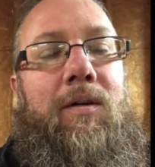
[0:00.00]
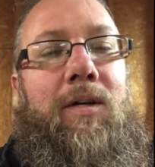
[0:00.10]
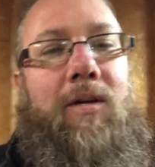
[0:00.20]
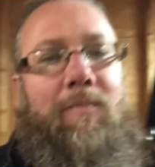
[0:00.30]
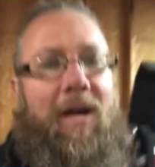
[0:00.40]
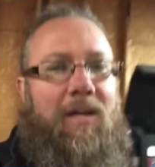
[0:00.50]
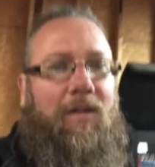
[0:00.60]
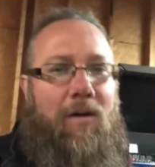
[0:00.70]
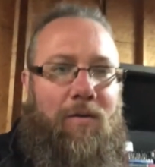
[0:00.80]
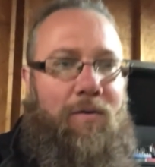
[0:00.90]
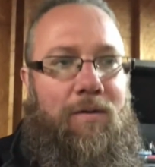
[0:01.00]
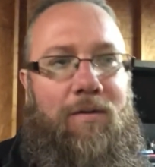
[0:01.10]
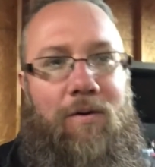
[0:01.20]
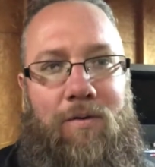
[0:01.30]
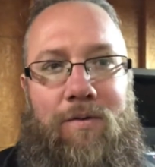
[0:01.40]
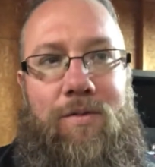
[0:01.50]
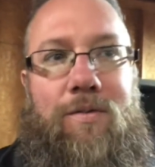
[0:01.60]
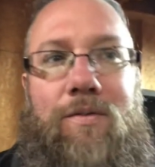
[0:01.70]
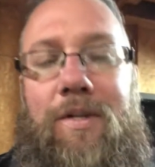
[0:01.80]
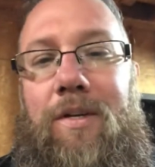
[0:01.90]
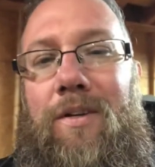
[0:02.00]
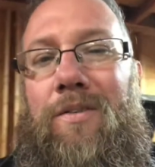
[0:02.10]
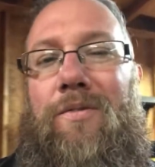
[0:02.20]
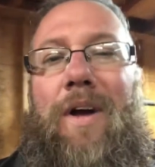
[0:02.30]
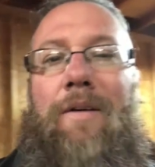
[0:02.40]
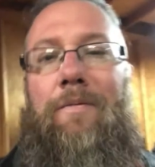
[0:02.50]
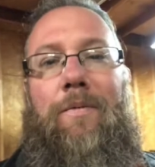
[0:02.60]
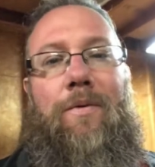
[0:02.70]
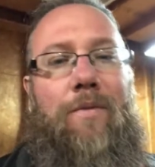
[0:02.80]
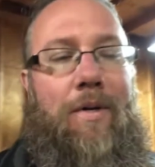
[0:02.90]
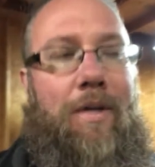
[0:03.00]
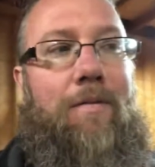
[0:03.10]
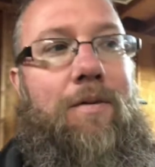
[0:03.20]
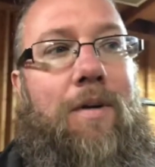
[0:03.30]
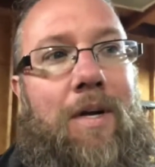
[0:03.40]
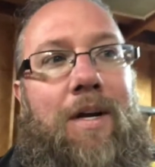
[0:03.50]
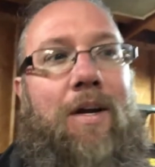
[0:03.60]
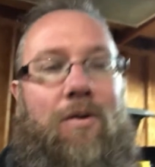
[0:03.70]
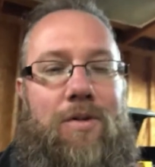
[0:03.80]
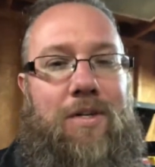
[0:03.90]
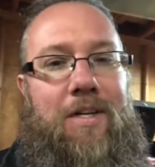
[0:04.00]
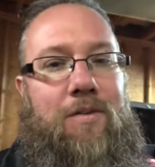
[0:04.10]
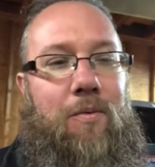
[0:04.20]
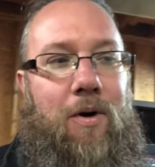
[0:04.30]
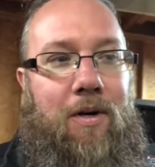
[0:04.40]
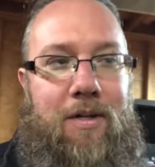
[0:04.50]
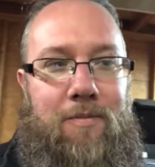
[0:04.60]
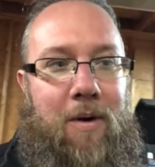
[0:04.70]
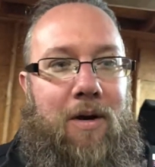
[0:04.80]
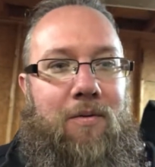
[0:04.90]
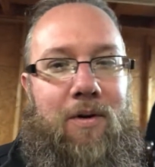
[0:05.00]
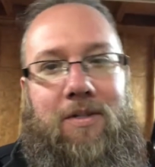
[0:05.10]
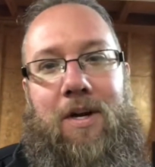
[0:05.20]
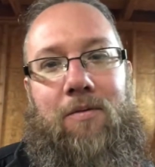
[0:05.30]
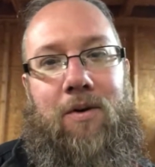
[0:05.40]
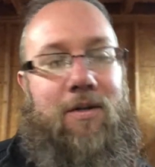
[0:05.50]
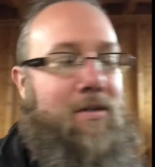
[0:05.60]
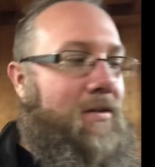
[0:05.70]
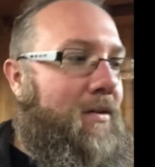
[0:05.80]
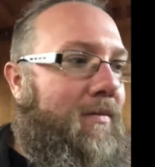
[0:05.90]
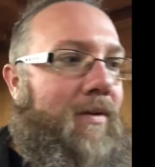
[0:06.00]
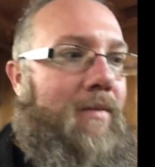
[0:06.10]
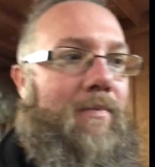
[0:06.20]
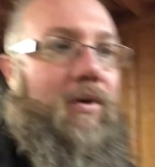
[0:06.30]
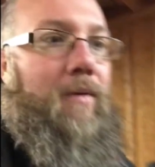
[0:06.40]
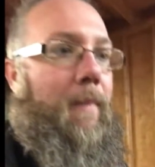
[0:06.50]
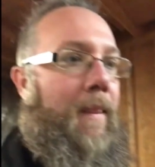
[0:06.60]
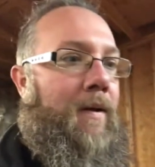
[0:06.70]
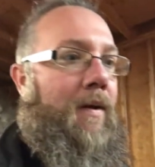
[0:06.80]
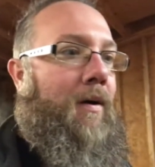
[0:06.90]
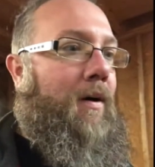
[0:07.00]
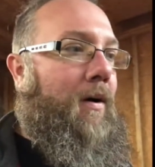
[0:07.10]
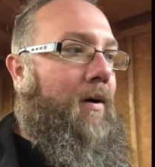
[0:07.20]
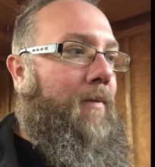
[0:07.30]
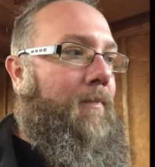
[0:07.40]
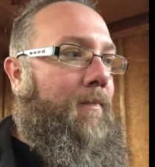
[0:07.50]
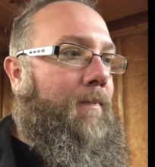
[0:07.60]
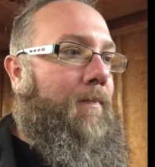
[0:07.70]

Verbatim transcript: get it back and going on the street, you know, drivable or whatever. And of course, it needs work, it needs body work, it's got rust and stuff in it. But um,